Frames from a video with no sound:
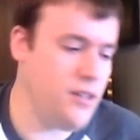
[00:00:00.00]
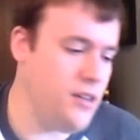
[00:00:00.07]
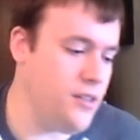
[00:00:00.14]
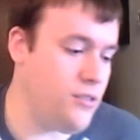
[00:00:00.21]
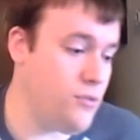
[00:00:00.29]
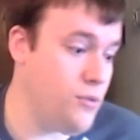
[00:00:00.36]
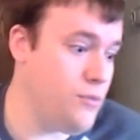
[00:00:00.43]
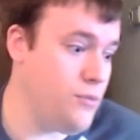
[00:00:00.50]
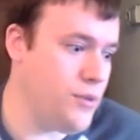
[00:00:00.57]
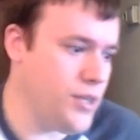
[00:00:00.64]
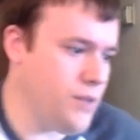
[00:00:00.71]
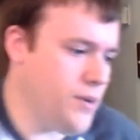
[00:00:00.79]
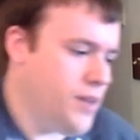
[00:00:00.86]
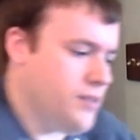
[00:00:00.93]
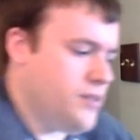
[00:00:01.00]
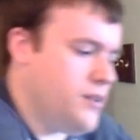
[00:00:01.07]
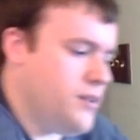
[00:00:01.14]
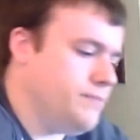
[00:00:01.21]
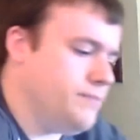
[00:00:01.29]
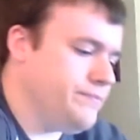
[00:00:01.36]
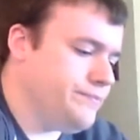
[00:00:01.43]
It threw really well,
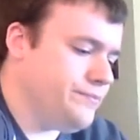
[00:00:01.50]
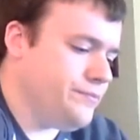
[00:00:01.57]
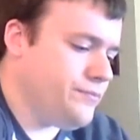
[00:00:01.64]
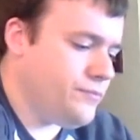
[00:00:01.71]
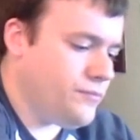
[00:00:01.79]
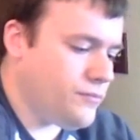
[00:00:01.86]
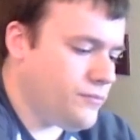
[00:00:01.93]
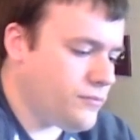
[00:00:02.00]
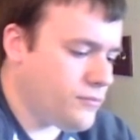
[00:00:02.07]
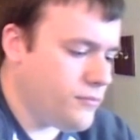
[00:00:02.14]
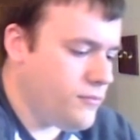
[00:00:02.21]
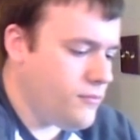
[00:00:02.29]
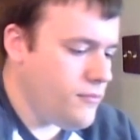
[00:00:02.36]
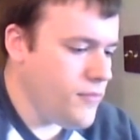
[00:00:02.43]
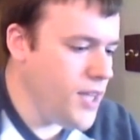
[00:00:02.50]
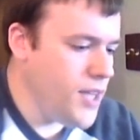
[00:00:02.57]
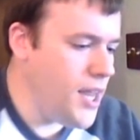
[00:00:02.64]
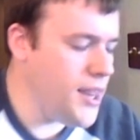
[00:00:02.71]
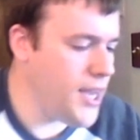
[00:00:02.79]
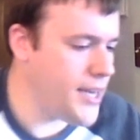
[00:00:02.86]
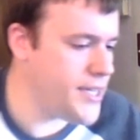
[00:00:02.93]
so
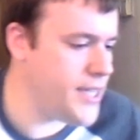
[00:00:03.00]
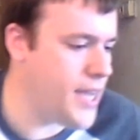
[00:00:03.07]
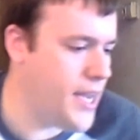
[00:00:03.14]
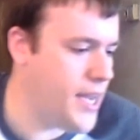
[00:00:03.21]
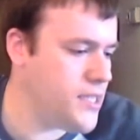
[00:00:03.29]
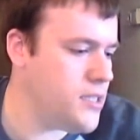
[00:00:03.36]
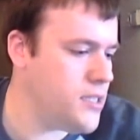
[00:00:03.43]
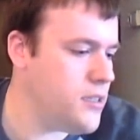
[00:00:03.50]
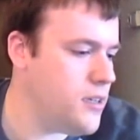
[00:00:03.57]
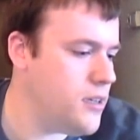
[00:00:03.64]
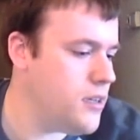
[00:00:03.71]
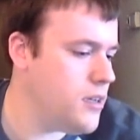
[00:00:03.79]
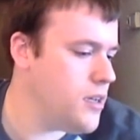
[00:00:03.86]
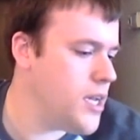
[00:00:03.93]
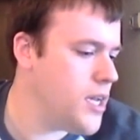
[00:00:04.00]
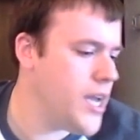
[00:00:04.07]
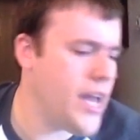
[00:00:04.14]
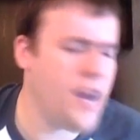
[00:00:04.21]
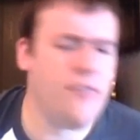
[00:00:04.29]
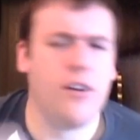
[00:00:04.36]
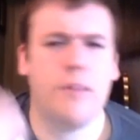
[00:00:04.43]
liked that.
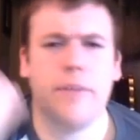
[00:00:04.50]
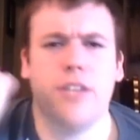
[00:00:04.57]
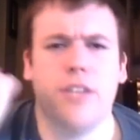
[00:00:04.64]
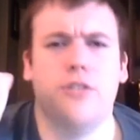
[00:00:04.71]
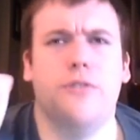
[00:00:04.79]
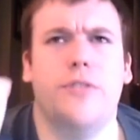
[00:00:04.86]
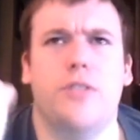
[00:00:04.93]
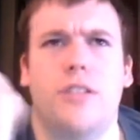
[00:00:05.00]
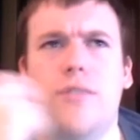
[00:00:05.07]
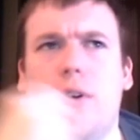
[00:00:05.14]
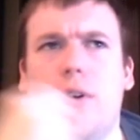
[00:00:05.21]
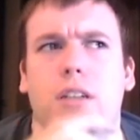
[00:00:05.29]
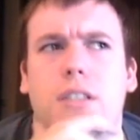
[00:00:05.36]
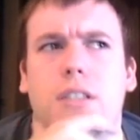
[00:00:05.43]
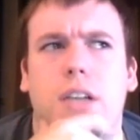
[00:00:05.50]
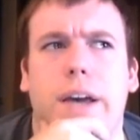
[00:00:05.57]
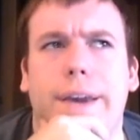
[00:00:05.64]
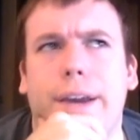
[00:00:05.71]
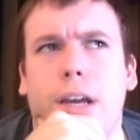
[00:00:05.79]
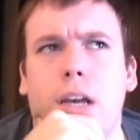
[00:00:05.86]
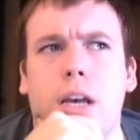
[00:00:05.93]
And I've heard mixed reviews as far as
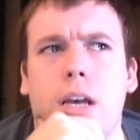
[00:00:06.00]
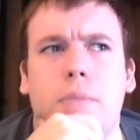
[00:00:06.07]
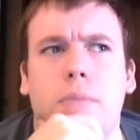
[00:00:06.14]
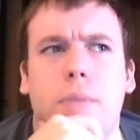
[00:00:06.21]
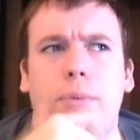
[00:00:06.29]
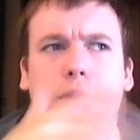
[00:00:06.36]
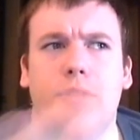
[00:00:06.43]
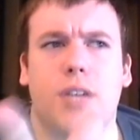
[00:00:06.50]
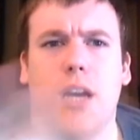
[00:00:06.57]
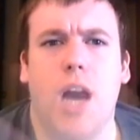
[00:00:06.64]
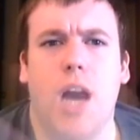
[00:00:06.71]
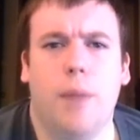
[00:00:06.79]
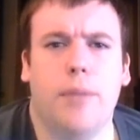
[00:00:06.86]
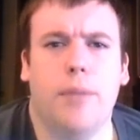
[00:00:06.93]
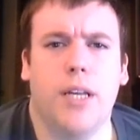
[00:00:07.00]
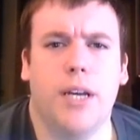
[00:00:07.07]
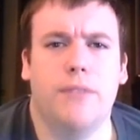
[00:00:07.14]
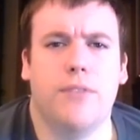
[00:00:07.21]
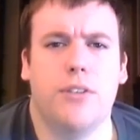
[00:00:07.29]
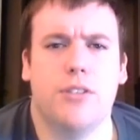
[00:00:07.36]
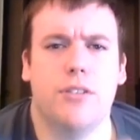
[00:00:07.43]
like people using a hot
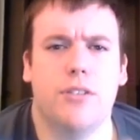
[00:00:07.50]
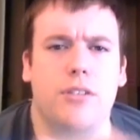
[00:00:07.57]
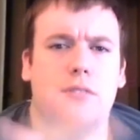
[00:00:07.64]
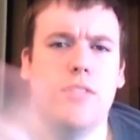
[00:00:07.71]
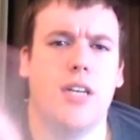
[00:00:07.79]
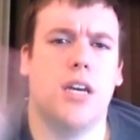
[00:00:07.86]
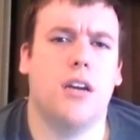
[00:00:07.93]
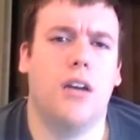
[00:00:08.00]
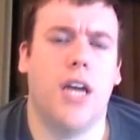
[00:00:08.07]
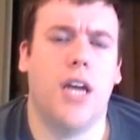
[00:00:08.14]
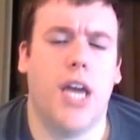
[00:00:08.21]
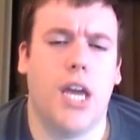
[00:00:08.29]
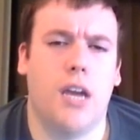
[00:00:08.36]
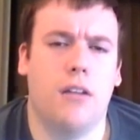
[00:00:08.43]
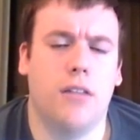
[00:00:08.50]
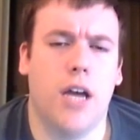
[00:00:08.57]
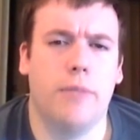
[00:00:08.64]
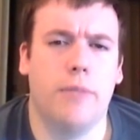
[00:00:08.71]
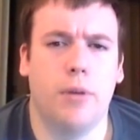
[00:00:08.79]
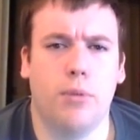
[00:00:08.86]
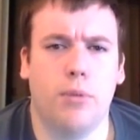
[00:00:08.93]
plate versus using a
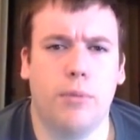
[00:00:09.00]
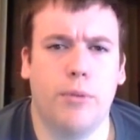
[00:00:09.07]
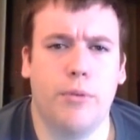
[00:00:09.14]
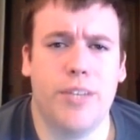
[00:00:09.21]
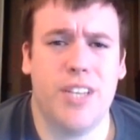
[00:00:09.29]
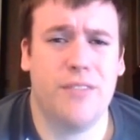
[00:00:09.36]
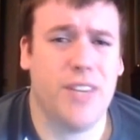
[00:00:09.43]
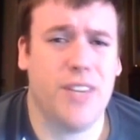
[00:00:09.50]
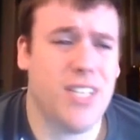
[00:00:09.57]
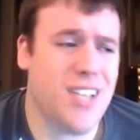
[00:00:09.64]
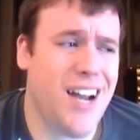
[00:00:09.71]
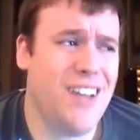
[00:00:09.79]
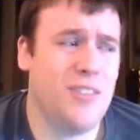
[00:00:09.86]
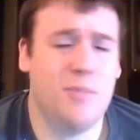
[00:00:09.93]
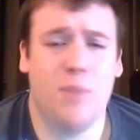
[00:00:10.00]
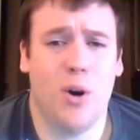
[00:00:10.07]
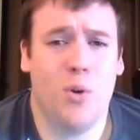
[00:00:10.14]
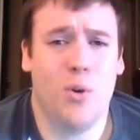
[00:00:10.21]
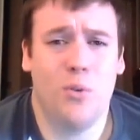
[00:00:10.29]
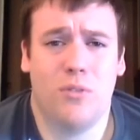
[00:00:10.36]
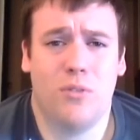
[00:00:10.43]
light bulb warmer with Tiffany's. I use
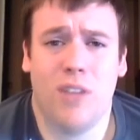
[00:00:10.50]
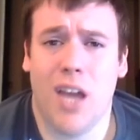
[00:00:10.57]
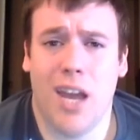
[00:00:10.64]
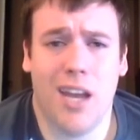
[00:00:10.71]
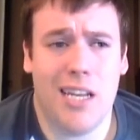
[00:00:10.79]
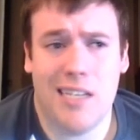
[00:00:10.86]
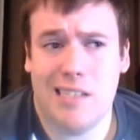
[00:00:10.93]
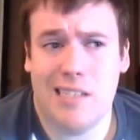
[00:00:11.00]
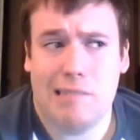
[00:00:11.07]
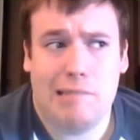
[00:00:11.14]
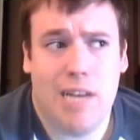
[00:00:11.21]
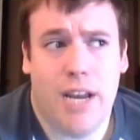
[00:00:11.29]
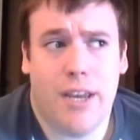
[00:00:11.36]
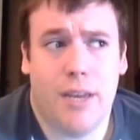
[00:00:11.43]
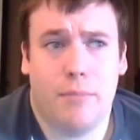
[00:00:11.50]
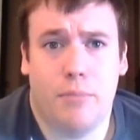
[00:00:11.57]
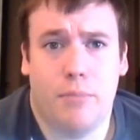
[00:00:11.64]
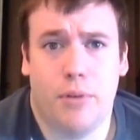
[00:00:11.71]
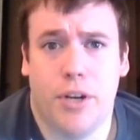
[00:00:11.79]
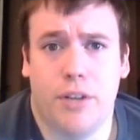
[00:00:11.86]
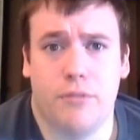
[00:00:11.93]
both, and I get
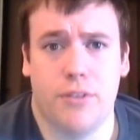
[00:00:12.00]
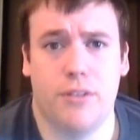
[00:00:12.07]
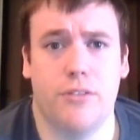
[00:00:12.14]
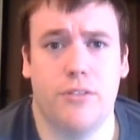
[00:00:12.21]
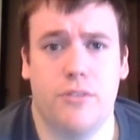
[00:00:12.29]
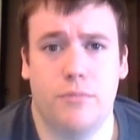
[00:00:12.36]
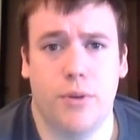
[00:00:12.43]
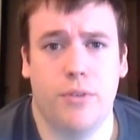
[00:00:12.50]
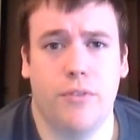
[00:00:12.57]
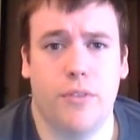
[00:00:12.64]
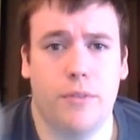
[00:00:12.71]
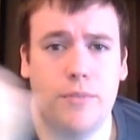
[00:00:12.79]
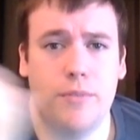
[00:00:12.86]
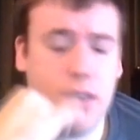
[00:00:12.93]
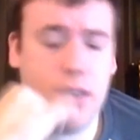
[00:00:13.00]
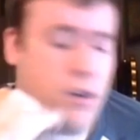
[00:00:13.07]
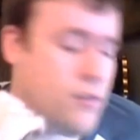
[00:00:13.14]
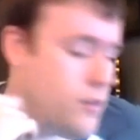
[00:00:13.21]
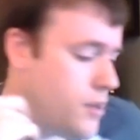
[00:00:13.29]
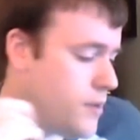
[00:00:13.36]
pretty good results from both of them. So